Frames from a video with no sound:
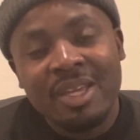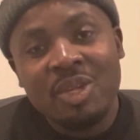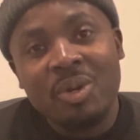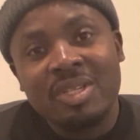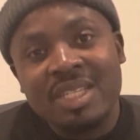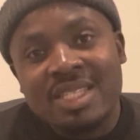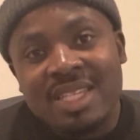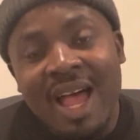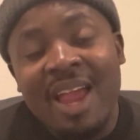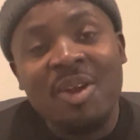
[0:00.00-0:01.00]
Your
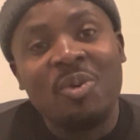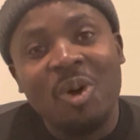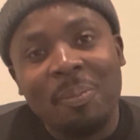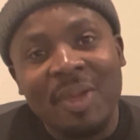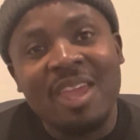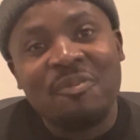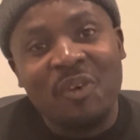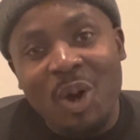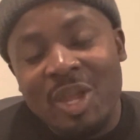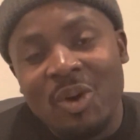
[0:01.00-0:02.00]
desire will be
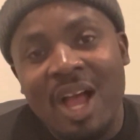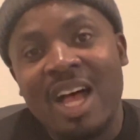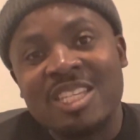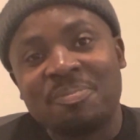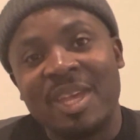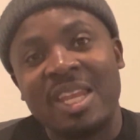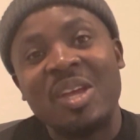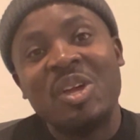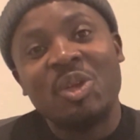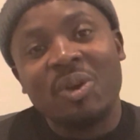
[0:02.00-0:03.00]
for your husband.
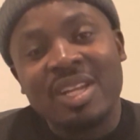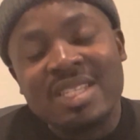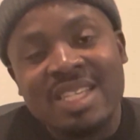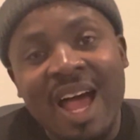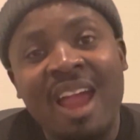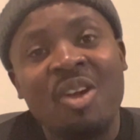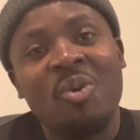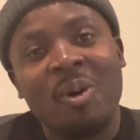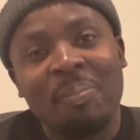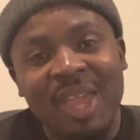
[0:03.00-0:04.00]
Your desire
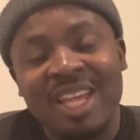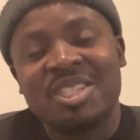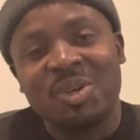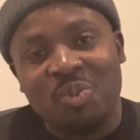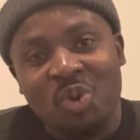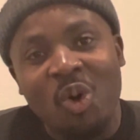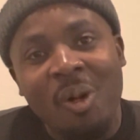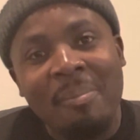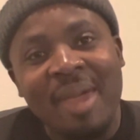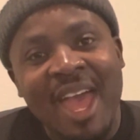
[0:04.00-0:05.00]
will be to
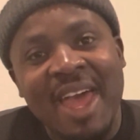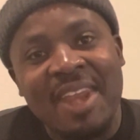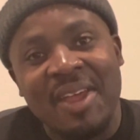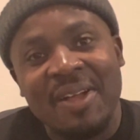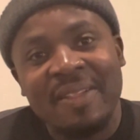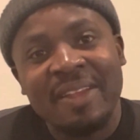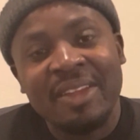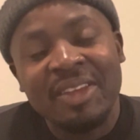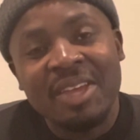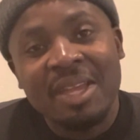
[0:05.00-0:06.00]
rule men.
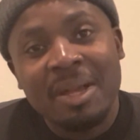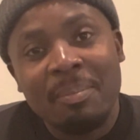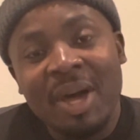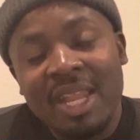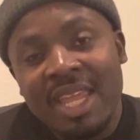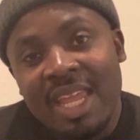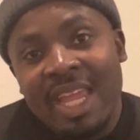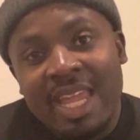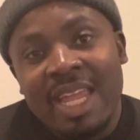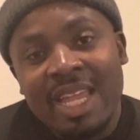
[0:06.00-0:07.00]
But
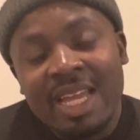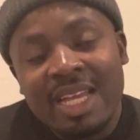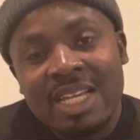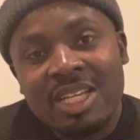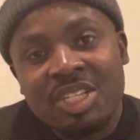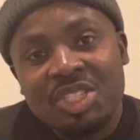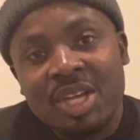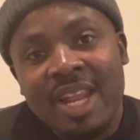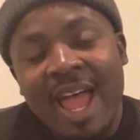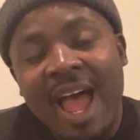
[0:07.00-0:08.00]
he
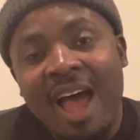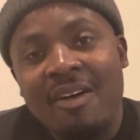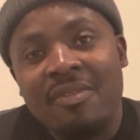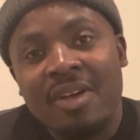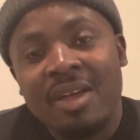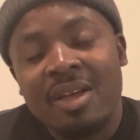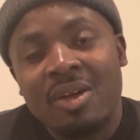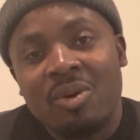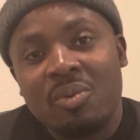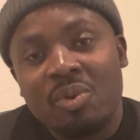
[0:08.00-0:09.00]
should have
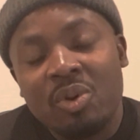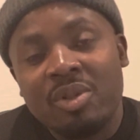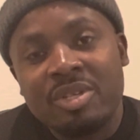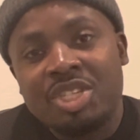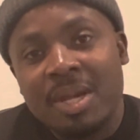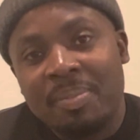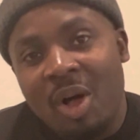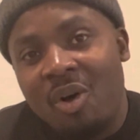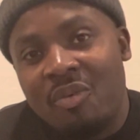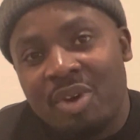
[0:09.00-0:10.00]
rulership
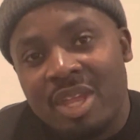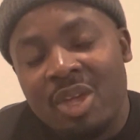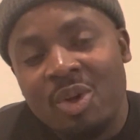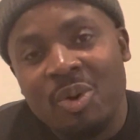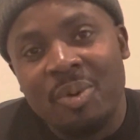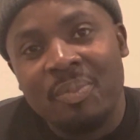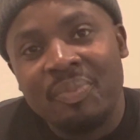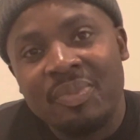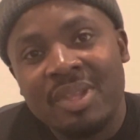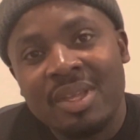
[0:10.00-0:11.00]
over you.
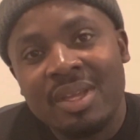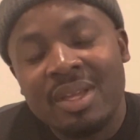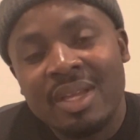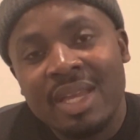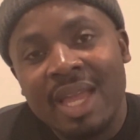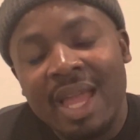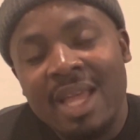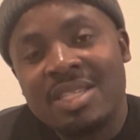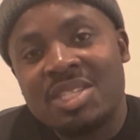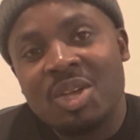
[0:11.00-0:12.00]

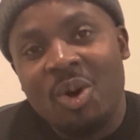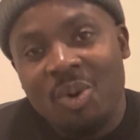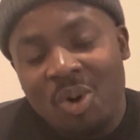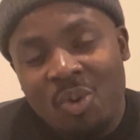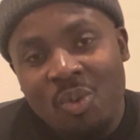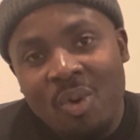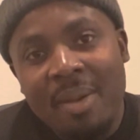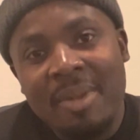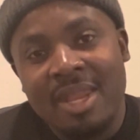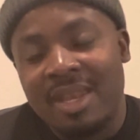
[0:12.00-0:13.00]
And so
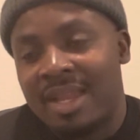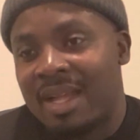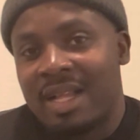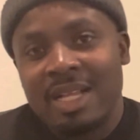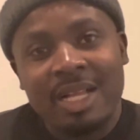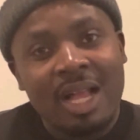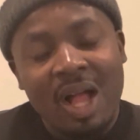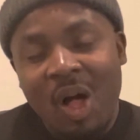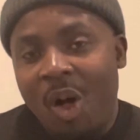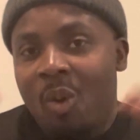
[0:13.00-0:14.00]
women,
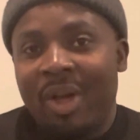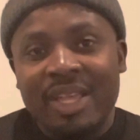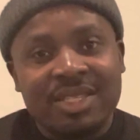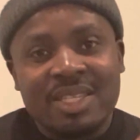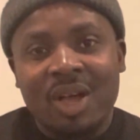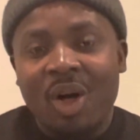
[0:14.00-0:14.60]
always,